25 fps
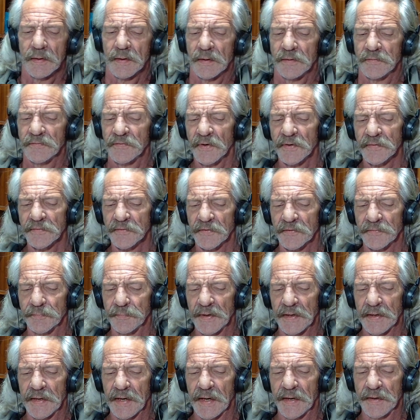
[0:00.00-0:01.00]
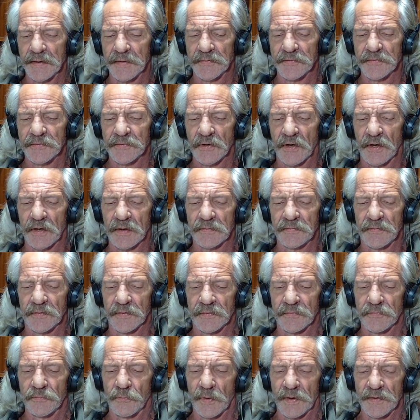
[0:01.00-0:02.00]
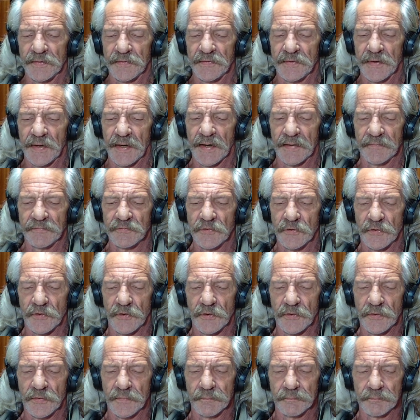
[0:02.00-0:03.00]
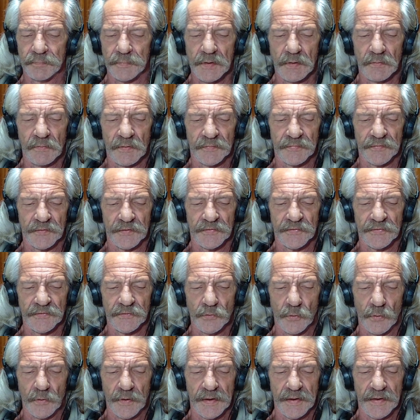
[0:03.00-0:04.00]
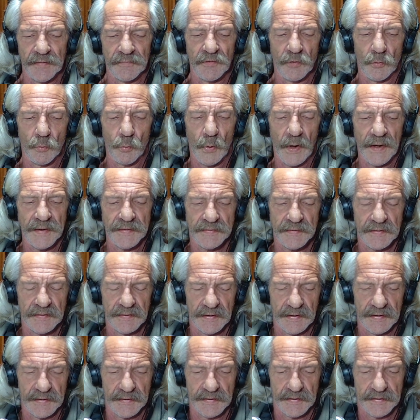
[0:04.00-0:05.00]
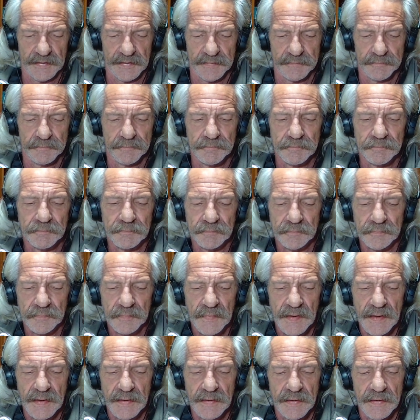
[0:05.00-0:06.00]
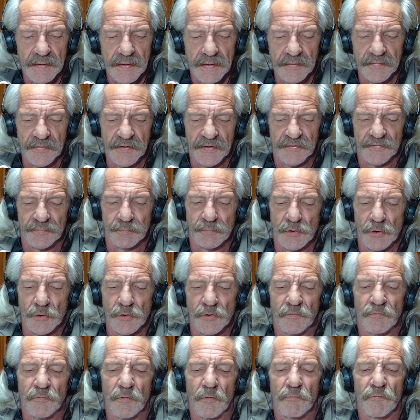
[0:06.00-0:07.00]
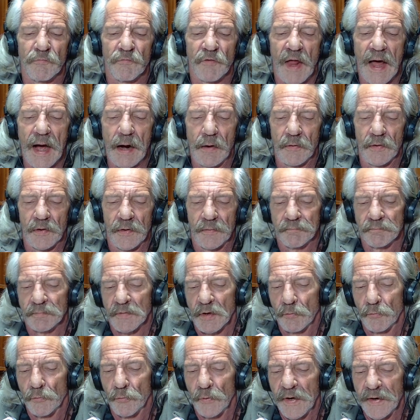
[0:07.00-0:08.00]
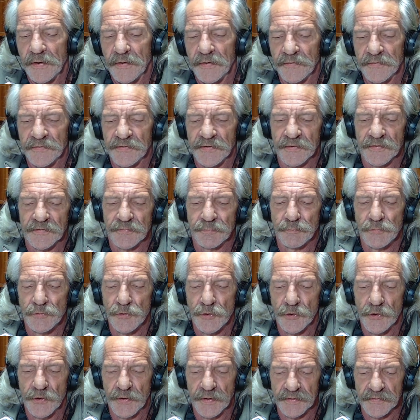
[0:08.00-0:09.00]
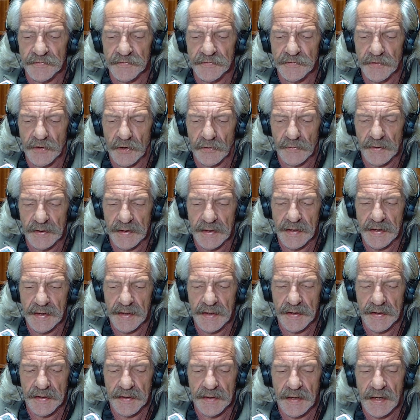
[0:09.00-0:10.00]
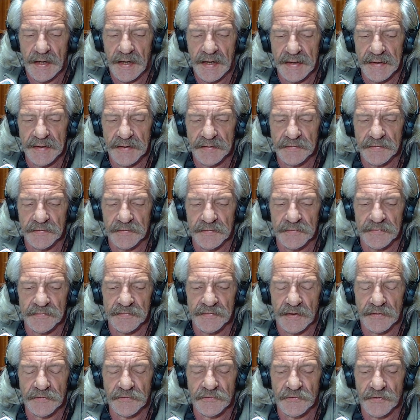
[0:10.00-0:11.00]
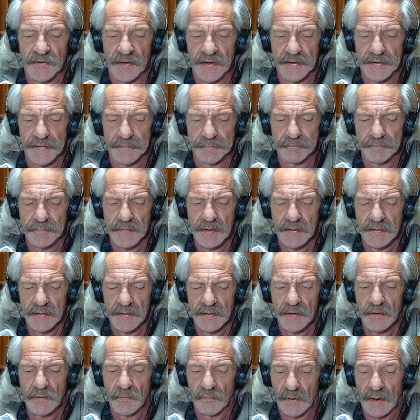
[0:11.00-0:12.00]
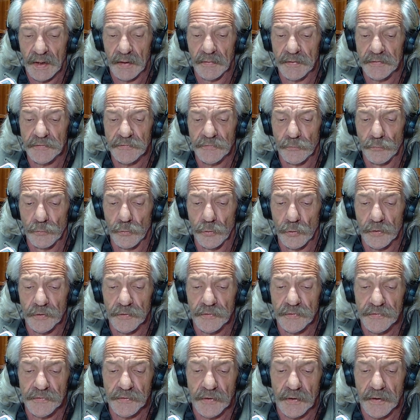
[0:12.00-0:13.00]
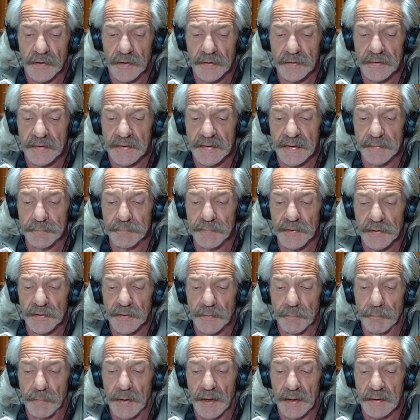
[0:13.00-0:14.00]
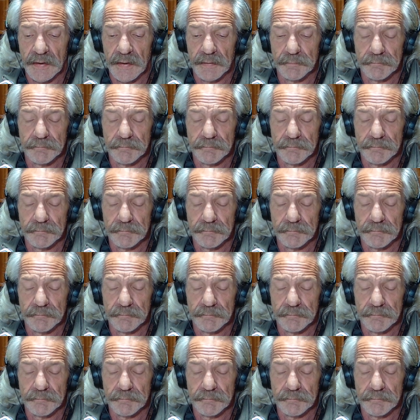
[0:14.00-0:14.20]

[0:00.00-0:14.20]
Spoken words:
Jesus began his talk this Wednesday afternoon with the story of the white lily. This beautiful flower rears its pure and snowy head high into the sunshine, while its roots are deep in the muck